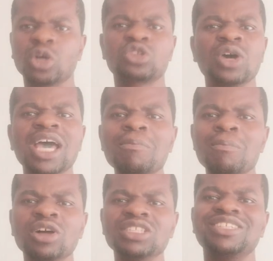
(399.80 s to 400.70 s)
Dr.
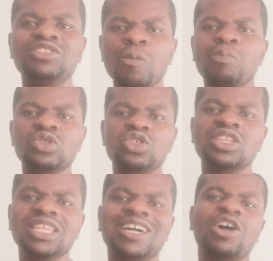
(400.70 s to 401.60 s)
Edmond did not put
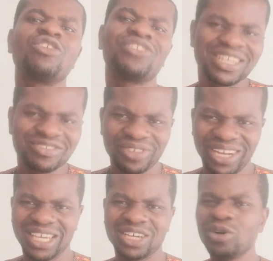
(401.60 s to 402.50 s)
on the correct
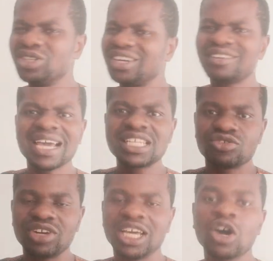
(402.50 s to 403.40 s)
ring or the
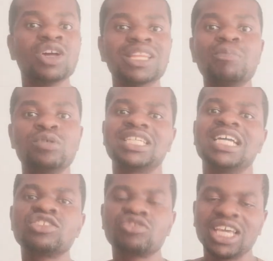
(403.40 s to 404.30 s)
right ring or the
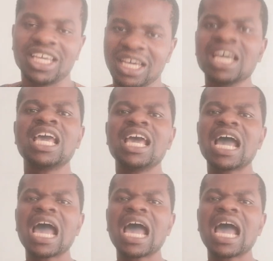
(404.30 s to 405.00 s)
potent ring.